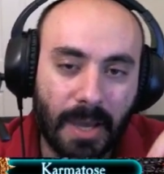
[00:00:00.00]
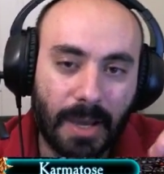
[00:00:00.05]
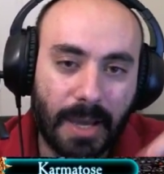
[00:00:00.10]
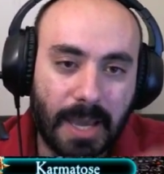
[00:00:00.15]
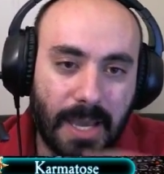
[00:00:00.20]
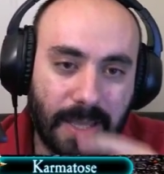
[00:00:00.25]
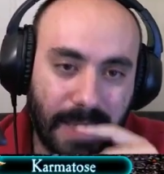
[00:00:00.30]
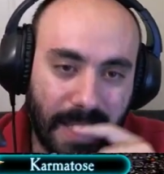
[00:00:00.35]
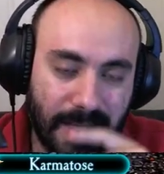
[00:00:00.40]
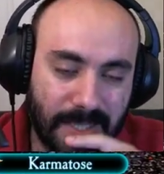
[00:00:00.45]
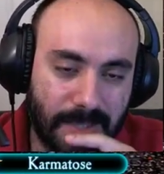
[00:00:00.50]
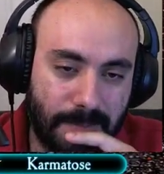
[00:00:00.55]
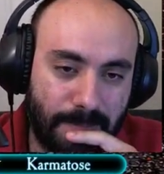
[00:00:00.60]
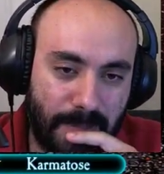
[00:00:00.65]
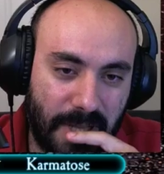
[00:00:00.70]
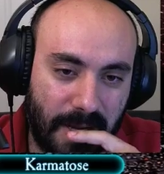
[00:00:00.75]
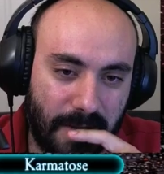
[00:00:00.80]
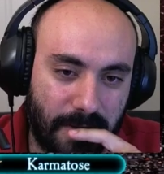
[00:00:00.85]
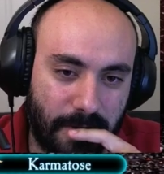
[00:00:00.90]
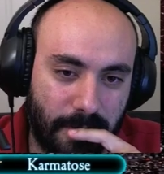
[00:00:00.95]
And that's
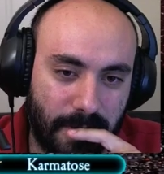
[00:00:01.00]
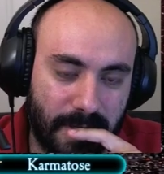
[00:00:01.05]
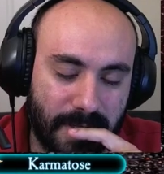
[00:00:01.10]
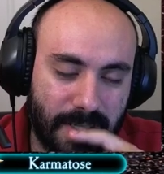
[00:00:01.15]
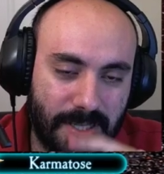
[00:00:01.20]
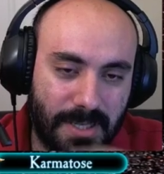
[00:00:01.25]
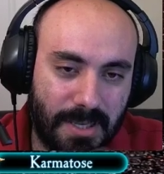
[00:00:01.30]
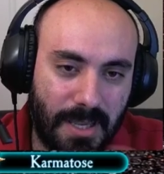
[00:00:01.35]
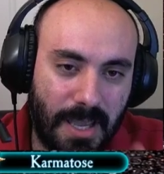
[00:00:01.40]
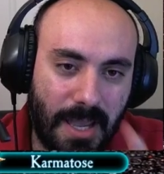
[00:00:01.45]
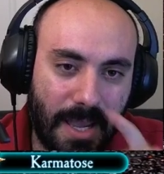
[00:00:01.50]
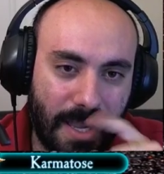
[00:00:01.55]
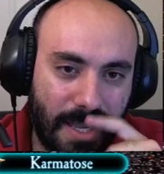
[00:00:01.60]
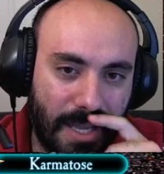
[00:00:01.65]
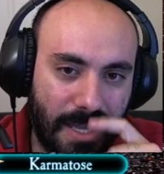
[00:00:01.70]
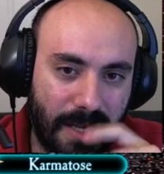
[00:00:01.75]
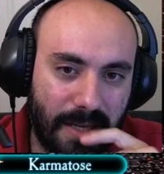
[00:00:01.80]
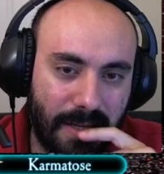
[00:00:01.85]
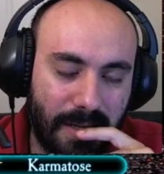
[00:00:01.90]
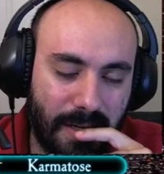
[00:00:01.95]
dangerous,
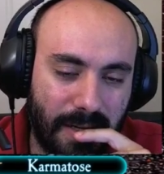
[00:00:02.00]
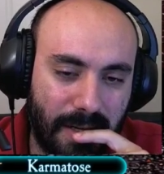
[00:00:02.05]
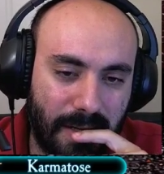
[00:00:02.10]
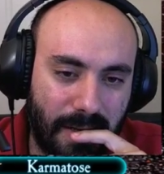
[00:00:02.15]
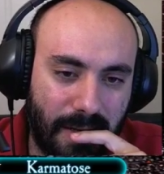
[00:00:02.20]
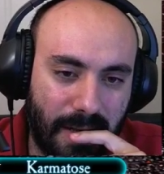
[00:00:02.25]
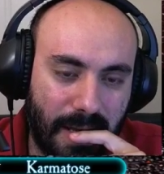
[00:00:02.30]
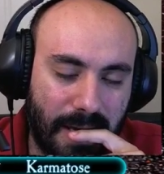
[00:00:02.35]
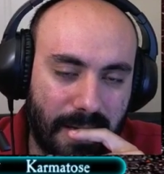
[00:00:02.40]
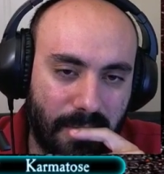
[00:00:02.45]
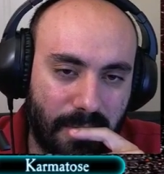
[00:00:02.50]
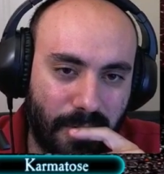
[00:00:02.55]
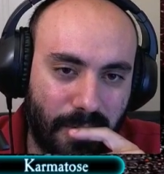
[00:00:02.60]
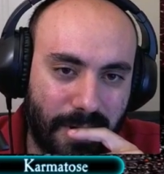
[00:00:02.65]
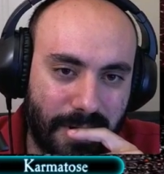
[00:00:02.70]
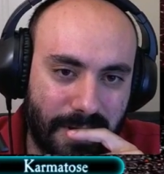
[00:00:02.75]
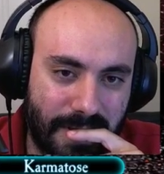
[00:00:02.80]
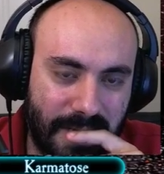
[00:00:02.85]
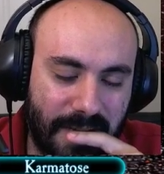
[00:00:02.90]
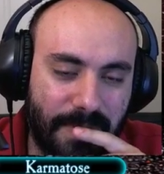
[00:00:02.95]
and that
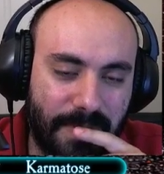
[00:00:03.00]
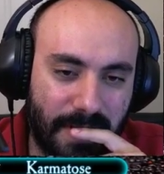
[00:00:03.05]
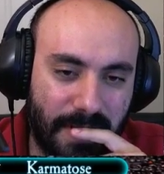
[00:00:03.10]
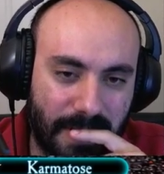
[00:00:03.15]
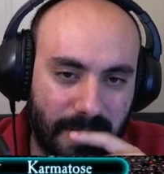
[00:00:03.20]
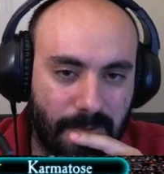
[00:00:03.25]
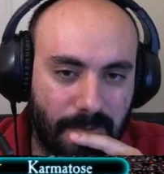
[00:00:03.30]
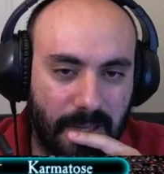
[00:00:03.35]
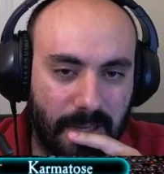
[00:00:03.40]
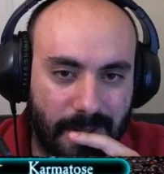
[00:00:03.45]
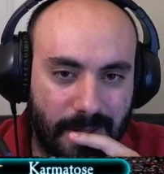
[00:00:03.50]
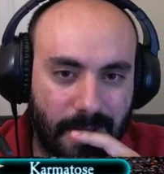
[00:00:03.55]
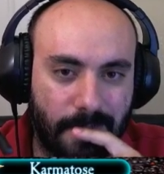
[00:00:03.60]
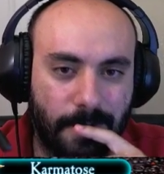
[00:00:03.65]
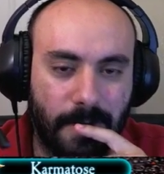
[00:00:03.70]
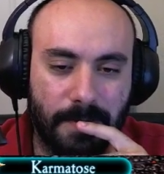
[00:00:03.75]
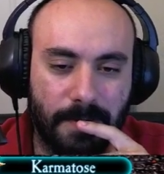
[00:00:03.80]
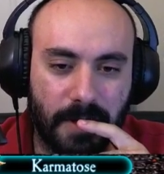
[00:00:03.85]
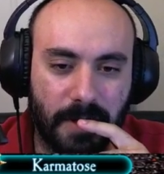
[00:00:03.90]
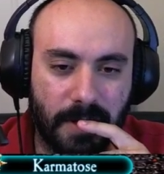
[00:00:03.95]
was definitely the right thing
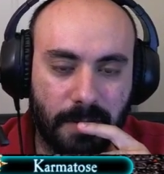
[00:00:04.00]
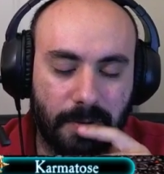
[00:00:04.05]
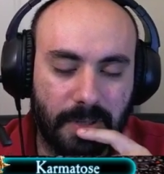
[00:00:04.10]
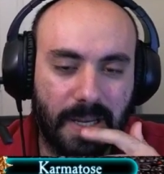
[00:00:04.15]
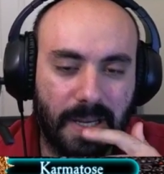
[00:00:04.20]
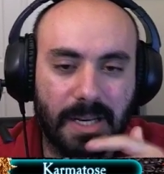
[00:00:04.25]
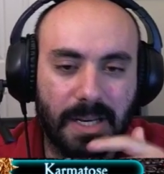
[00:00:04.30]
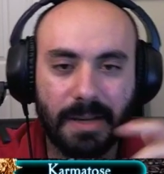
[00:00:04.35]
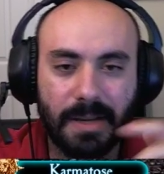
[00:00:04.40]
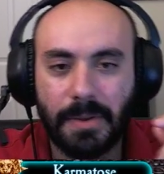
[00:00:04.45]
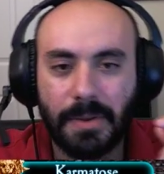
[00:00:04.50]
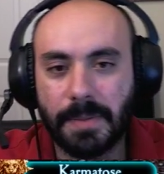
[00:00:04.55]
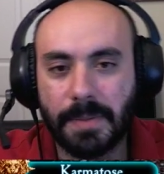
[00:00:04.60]
for him to do at 9 health.